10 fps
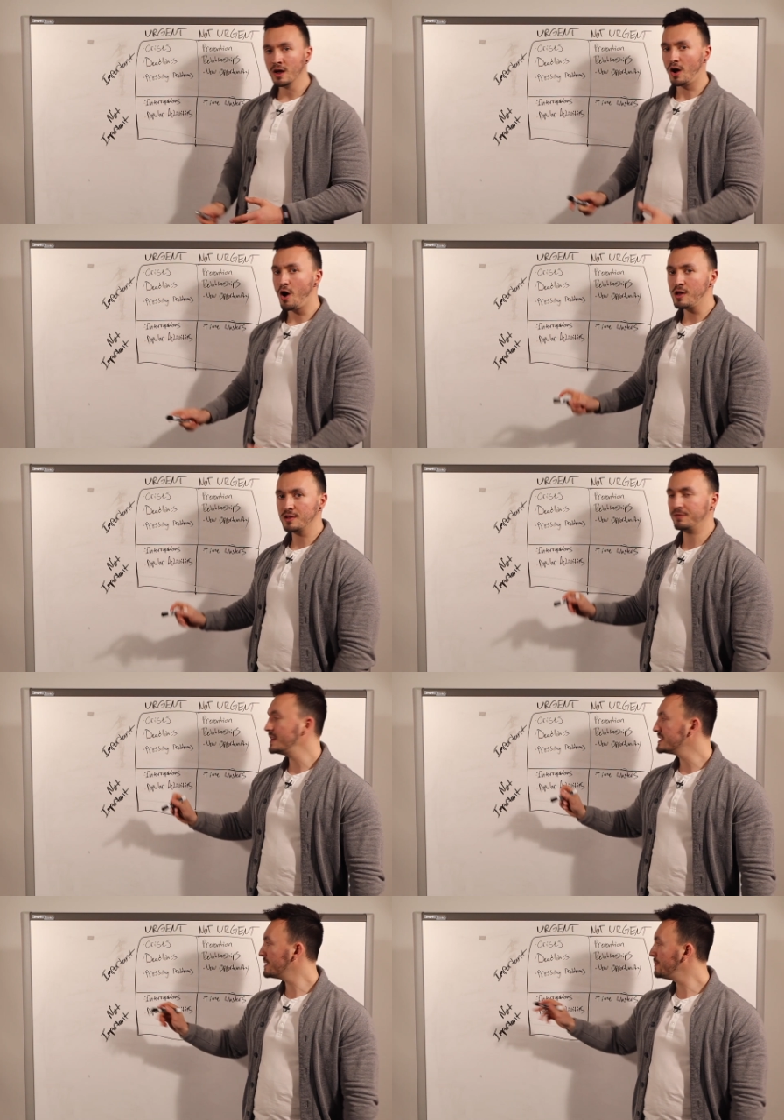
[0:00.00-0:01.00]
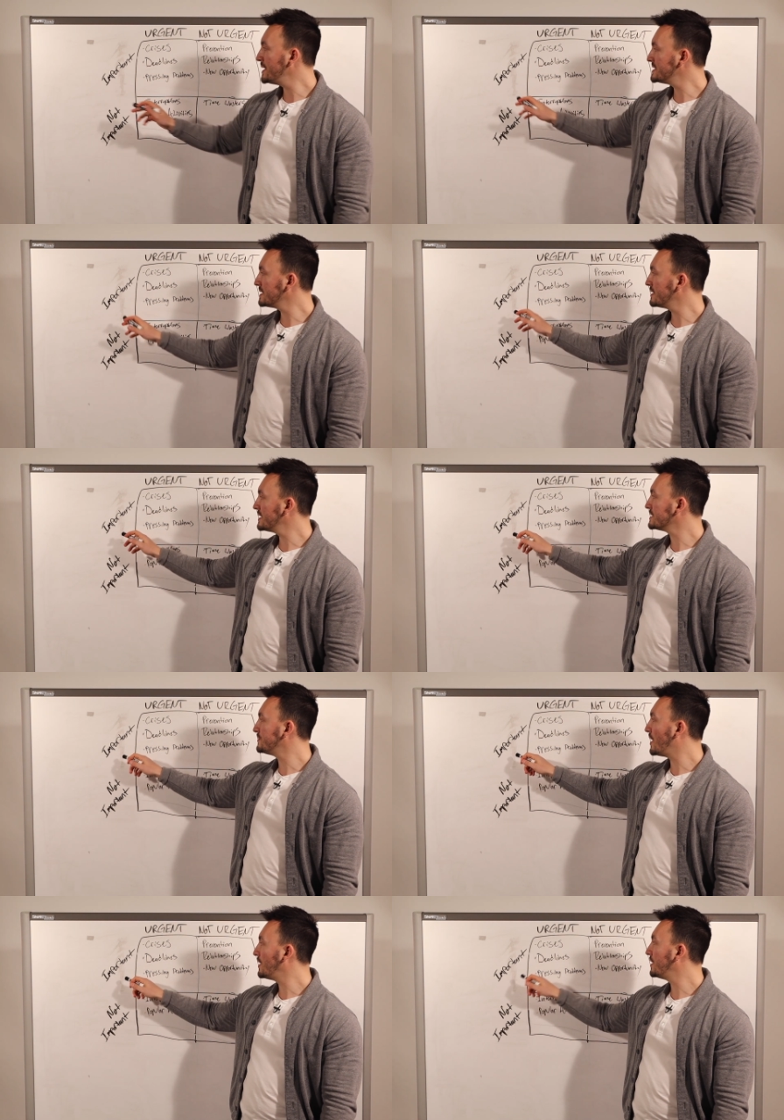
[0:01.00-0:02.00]
all of these amazing things
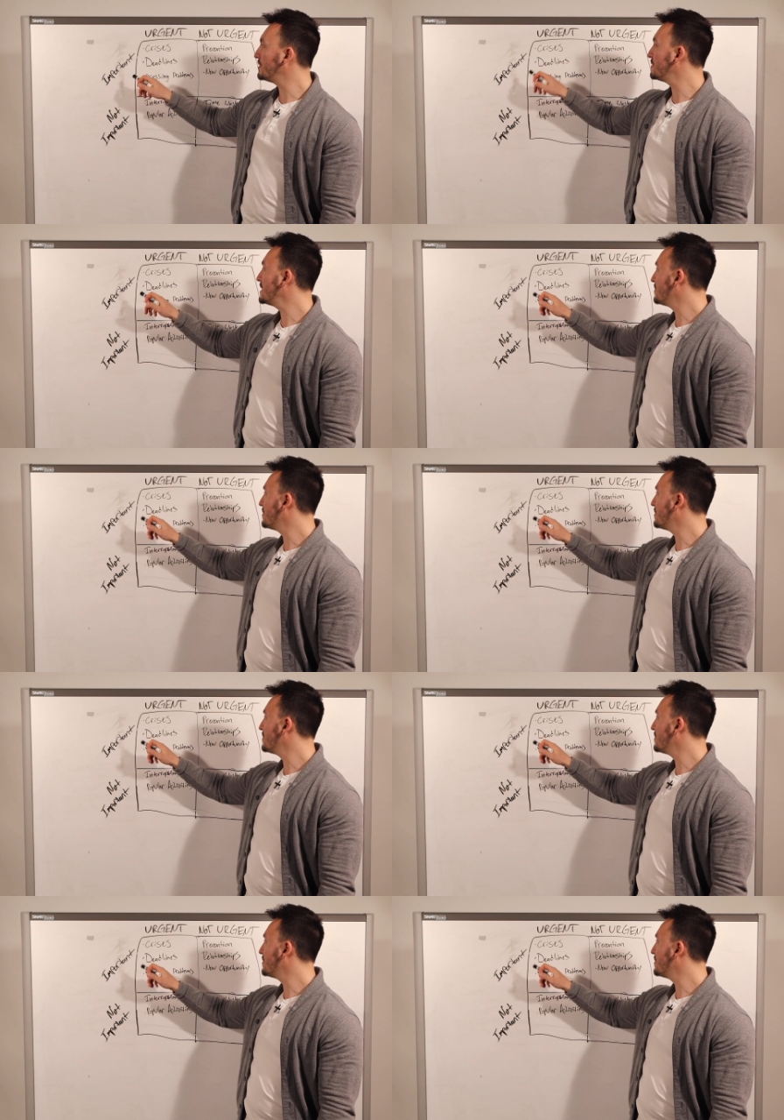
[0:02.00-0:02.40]
fall under the